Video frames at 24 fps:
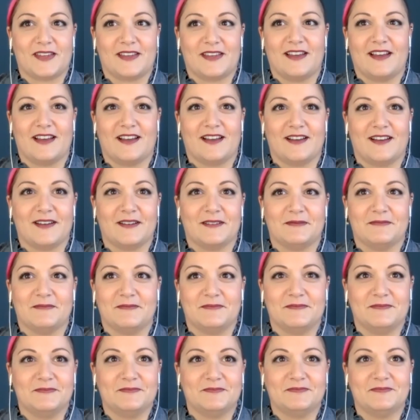um,
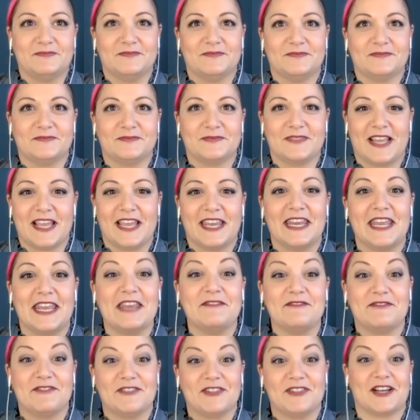an
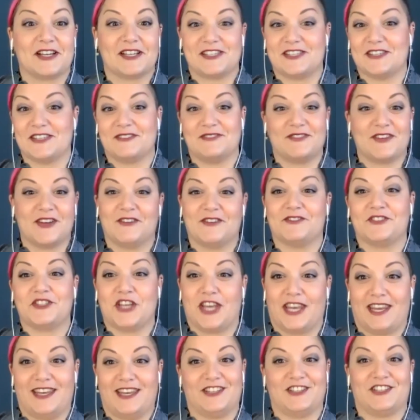influx of
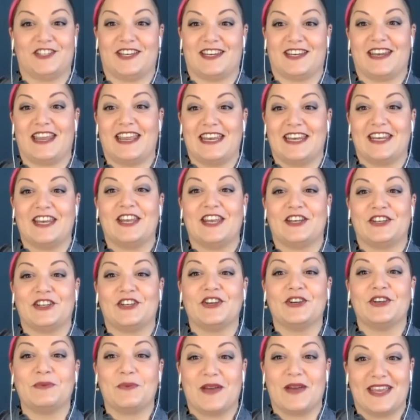change and in
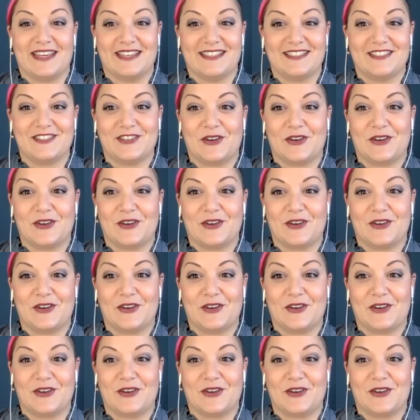good ways.